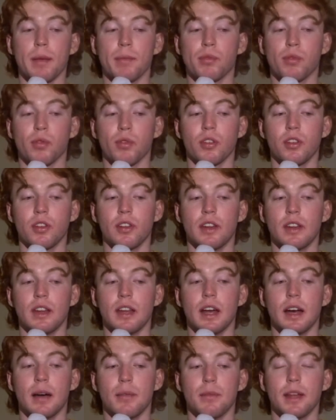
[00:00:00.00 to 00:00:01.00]
they brought
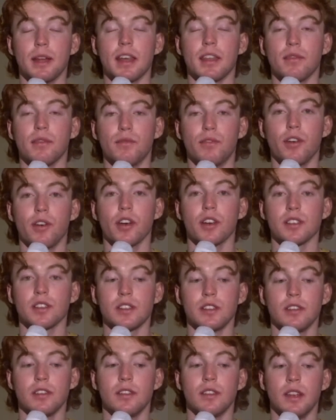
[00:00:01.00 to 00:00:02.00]
in Nathan
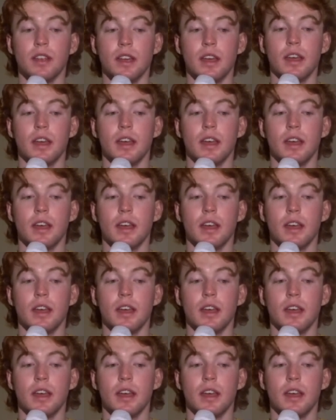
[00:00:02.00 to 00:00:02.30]
Ferguson.